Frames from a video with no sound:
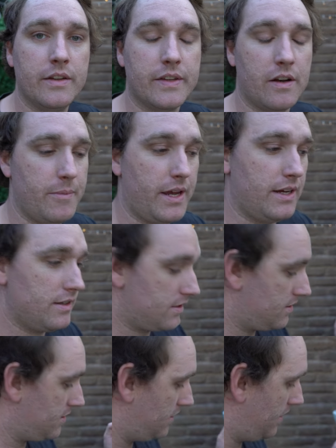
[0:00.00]
that i made
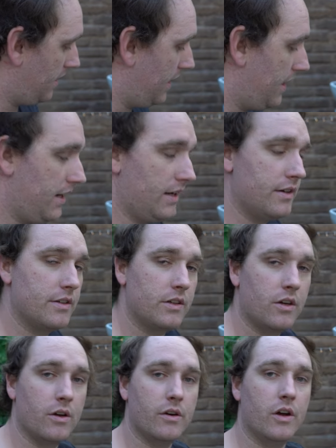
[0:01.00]
and
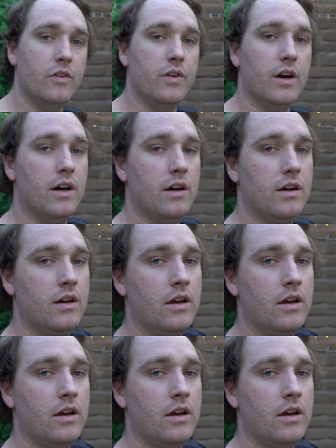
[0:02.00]
go over